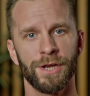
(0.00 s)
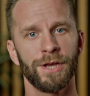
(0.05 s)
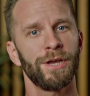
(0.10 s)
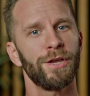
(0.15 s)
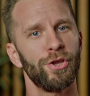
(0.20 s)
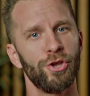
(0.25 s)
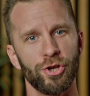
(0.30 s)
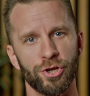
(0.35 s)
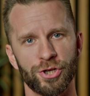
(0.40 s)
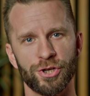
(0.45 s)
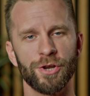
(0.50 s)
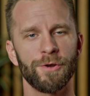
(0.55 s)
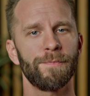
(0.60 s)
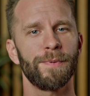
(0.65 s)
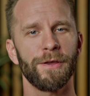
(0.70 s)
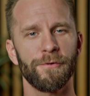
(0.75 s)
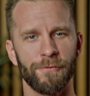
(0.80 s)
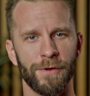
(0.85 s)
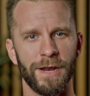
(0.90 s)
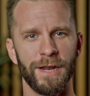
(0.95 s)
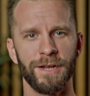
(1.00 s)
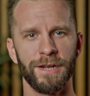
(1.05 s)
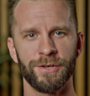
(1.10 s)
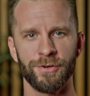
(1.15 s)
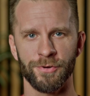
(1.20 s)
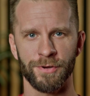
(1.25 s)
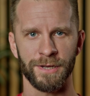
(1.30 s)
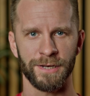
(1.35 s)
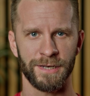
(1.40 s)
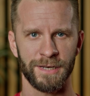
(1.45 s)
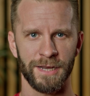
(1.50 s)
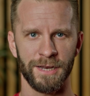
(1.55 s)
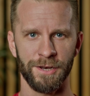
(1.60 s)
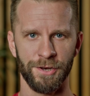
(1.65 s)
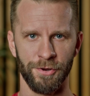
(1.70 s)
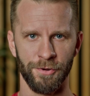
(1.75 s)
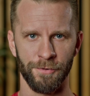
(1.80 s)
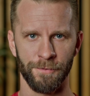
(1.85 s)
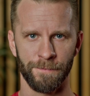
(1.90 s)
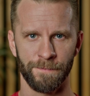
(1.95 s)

you should be ready to continue.